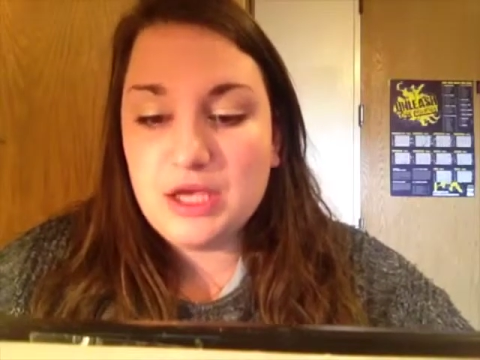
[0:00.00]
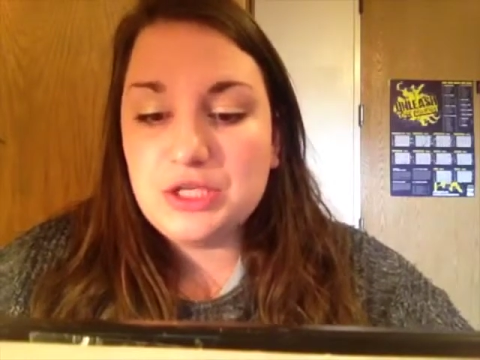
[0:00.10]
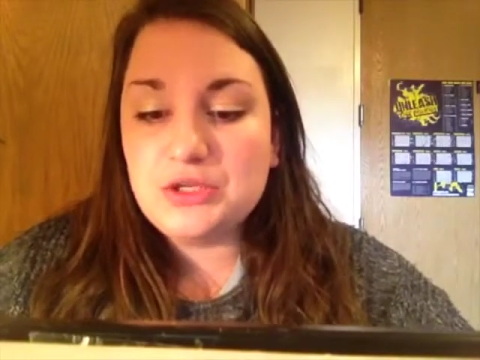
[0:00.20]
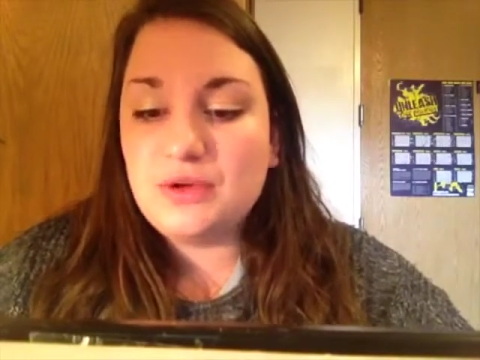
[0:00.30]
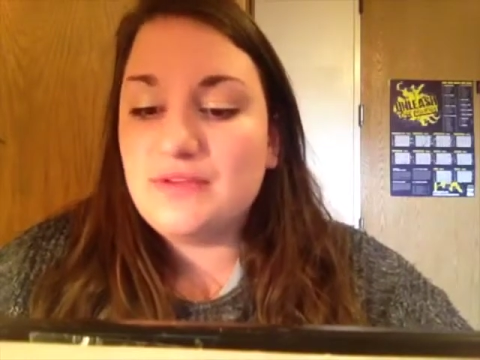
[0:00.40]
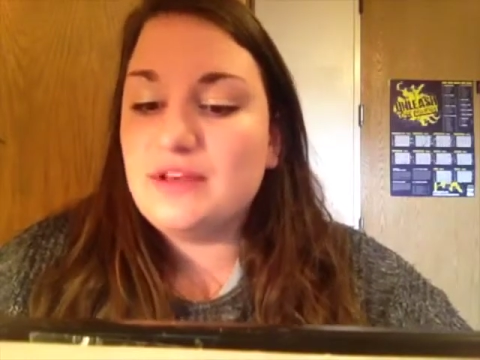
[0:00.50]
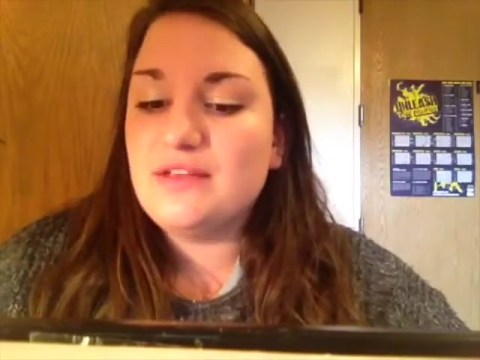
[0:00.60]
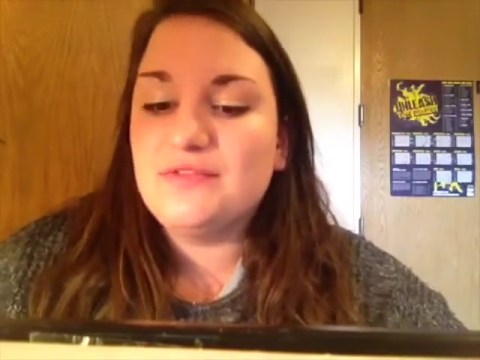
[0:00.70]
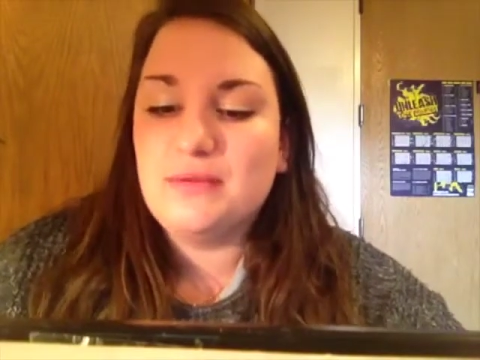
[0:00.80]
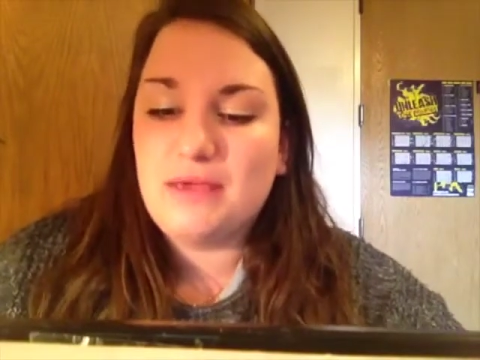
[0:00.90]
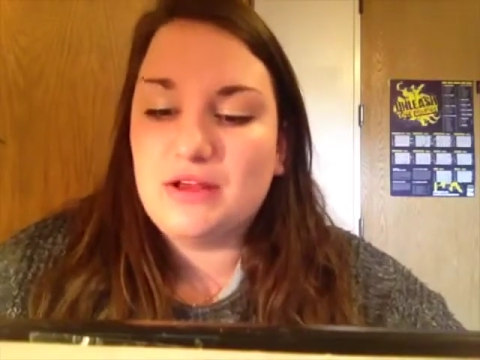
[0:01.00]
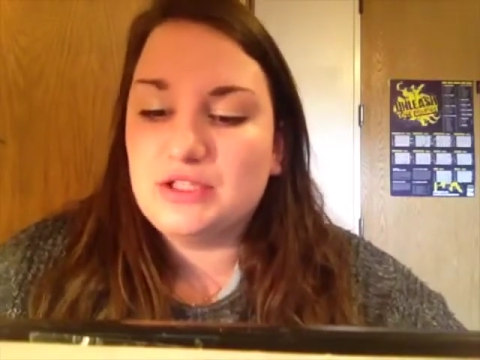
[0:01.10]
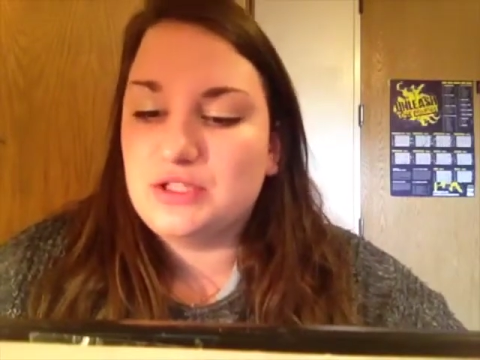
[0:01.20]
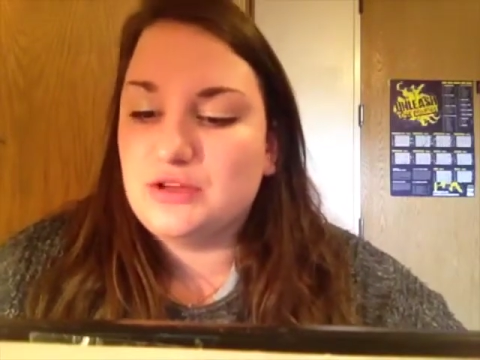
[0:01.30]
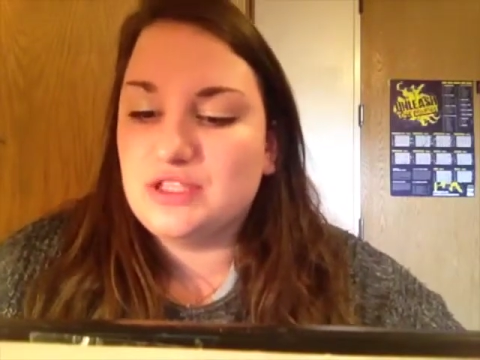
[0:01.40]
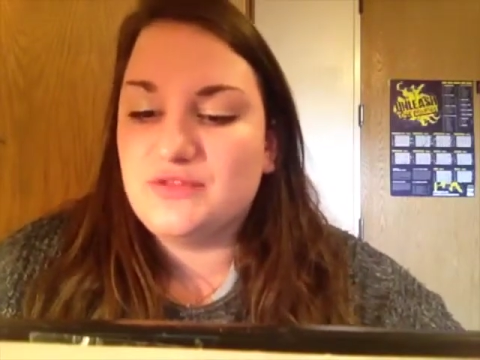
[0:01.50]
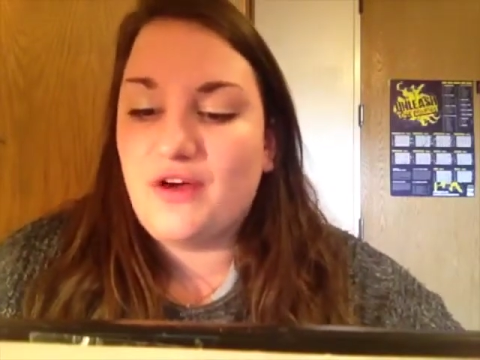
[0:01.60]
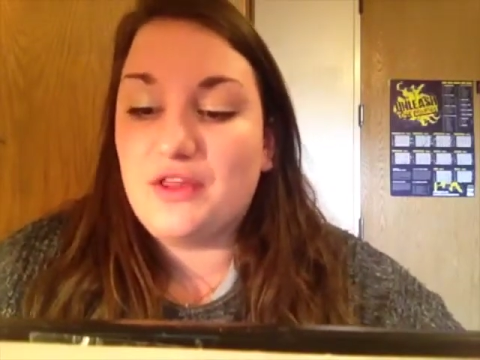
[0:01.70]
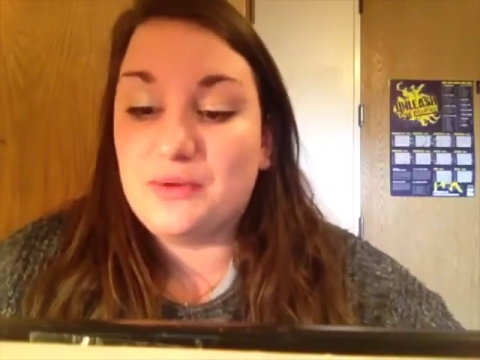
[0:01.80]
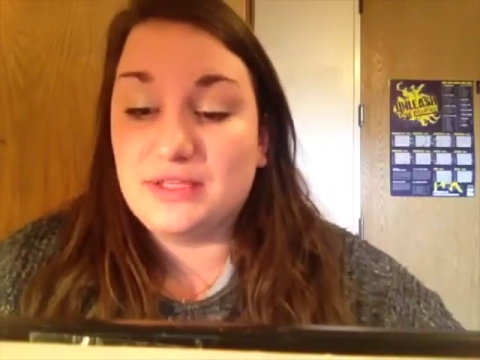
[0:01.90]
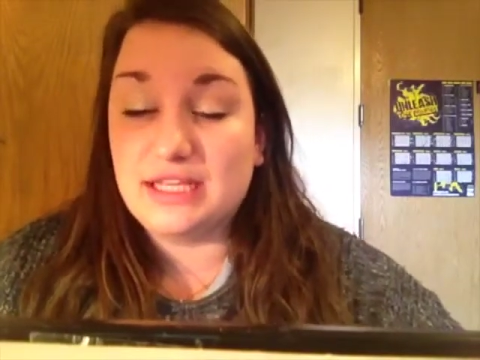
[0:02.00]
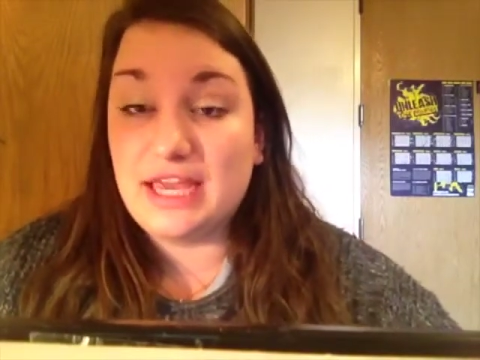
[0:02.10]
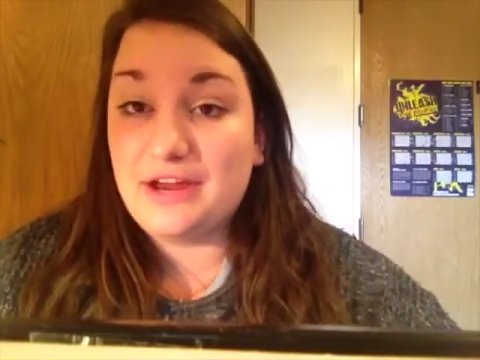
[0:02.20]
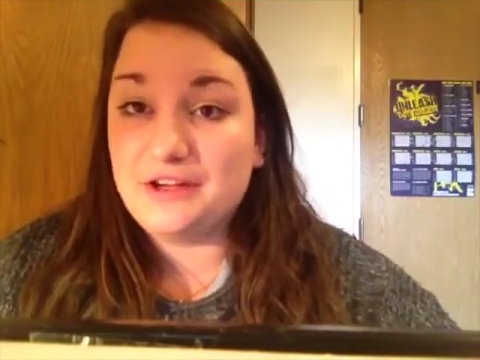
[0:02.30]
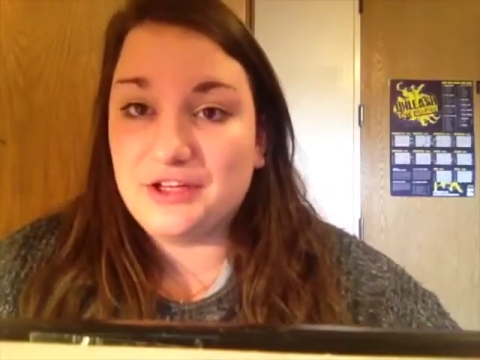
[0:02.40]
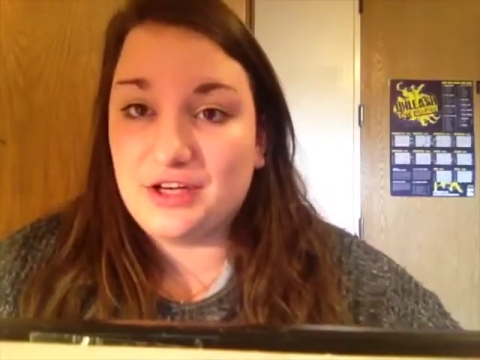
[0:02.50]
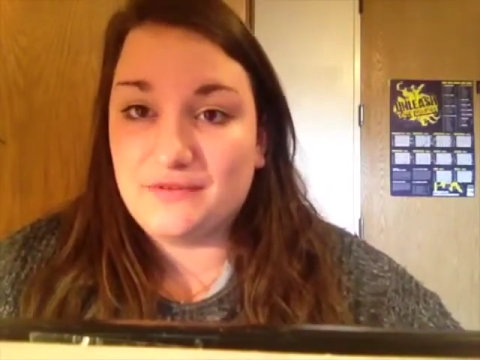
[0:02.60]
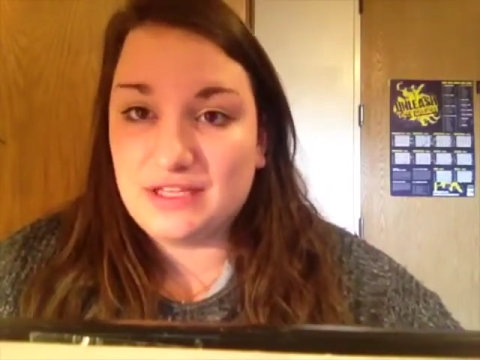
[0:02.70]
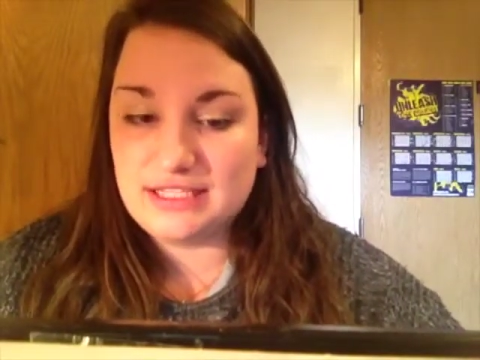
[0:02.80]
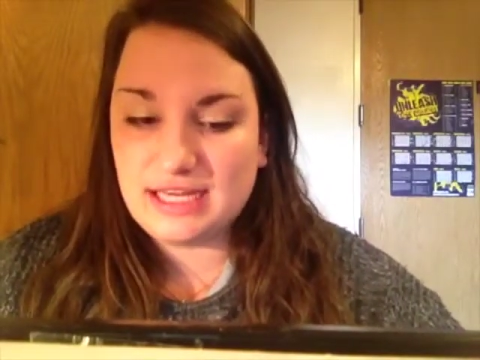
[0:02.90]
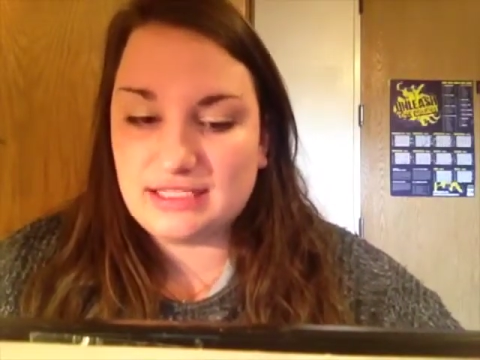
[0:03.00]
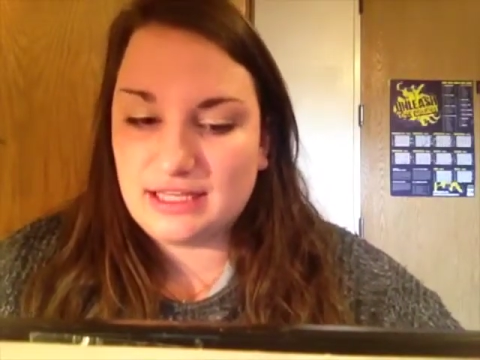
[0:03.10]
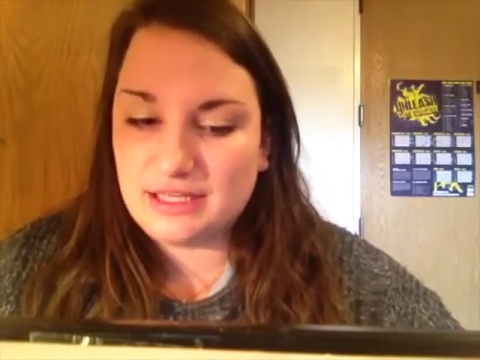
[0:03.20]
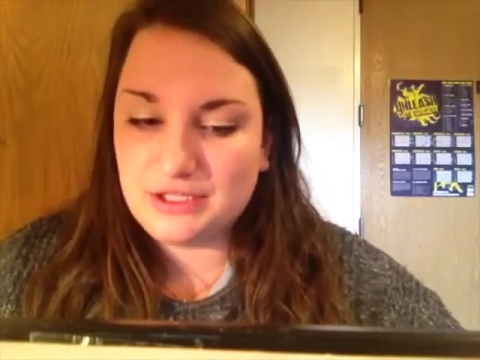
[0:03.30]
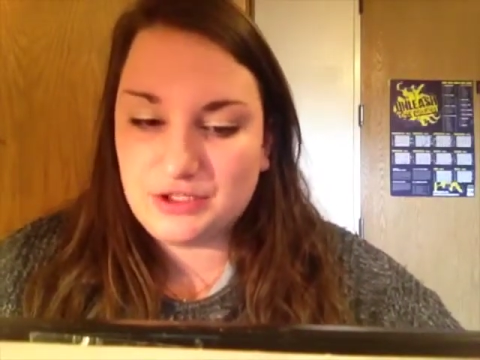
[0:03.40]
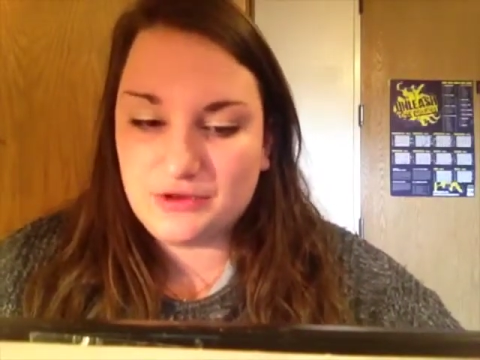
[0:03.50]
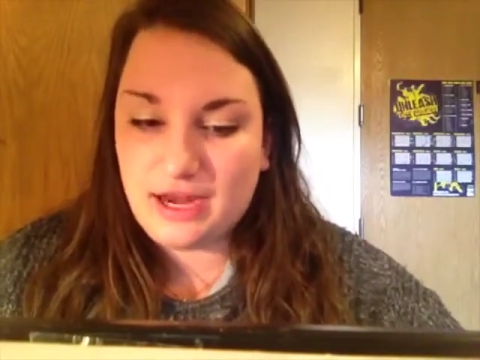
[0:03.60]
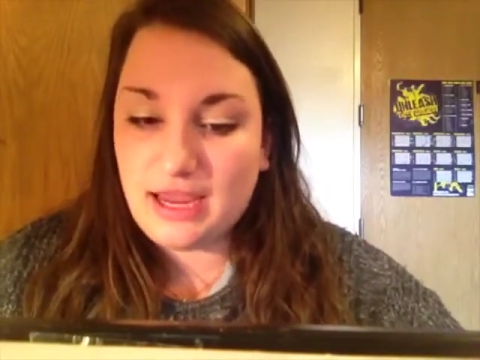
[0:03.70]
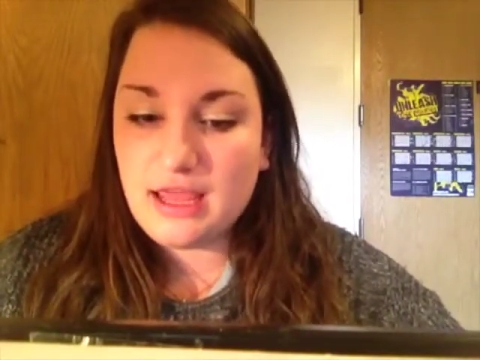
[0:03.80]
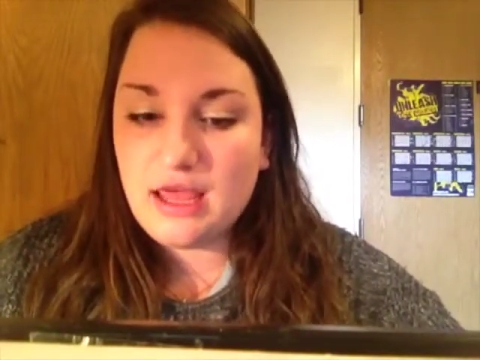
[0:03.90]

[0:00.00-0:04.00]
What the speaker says: So even if the male student's father was a carrier of the sex-linked trait,